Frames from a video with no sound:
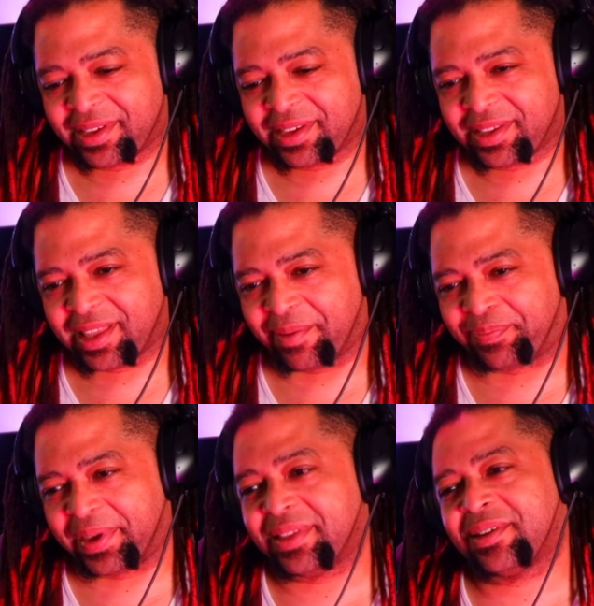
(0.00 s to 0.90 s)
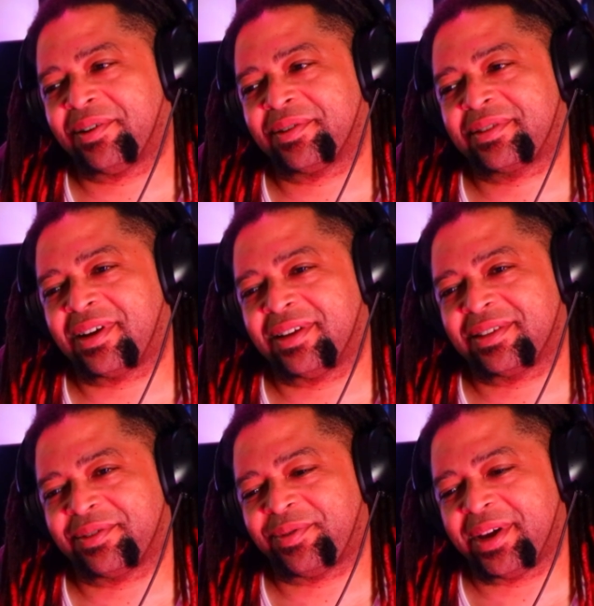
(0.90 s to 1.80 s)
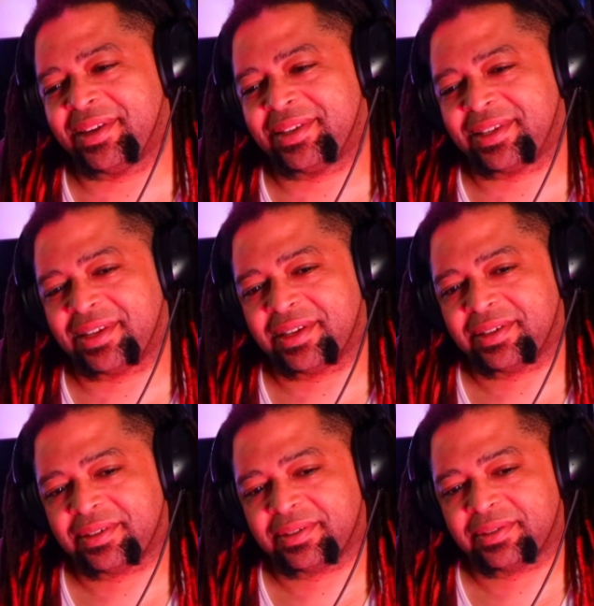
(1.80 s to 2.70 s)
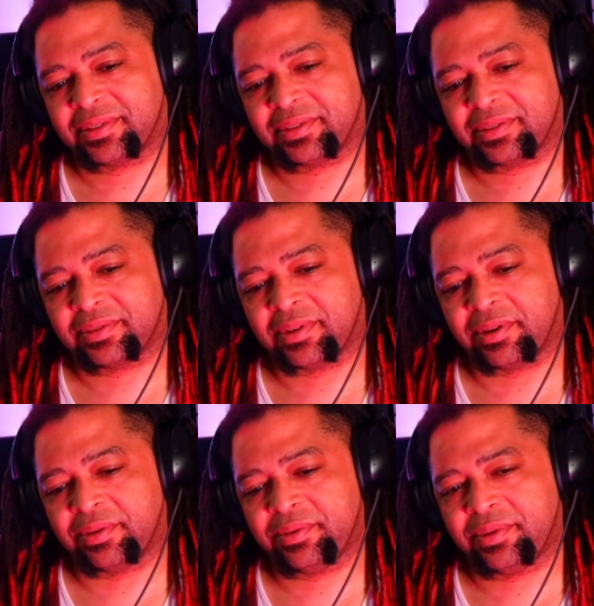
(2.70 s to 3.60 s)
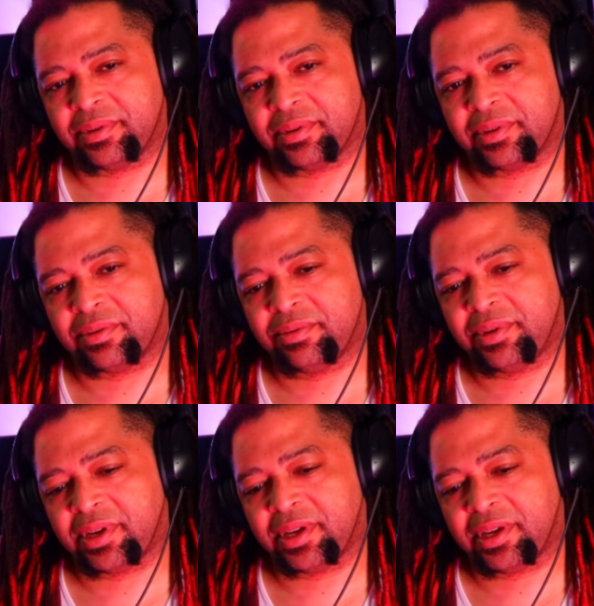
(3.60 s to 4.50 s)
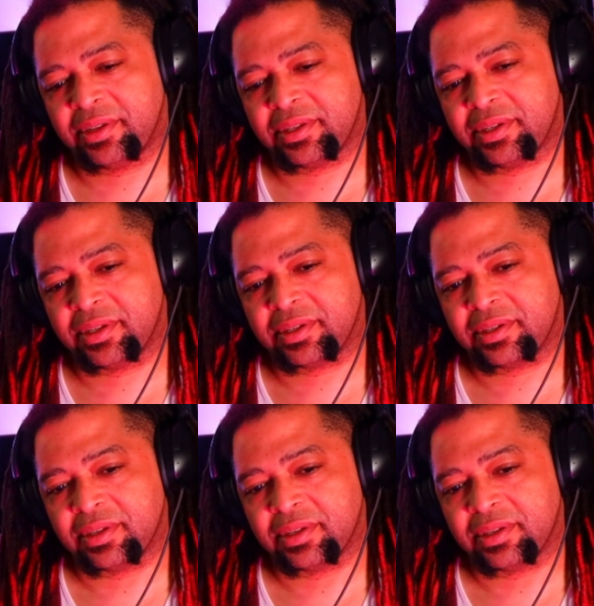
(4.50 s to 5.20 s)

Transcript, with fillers: That bento's gone to waste. Wait, who who the hell is this?